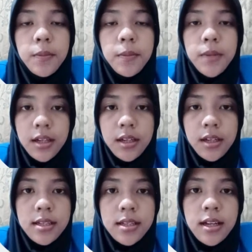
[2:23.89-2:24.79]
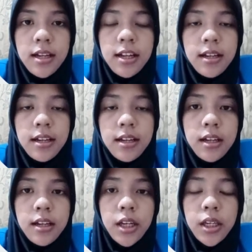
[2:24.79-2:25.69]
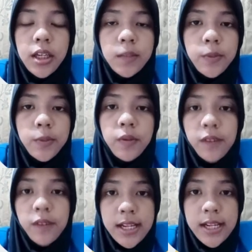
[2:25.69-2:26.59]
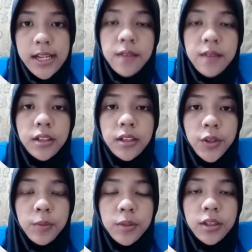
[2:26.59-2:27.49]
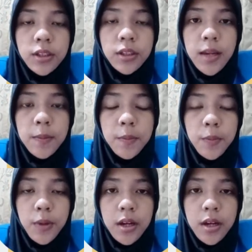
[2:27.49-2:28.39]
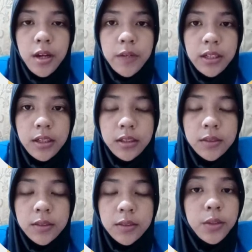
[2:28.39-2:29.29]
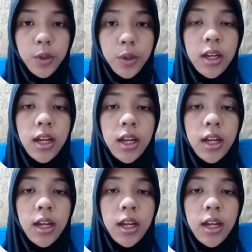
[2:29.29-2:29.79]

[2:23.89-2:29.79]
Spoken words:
Because it provides a valuable empirical background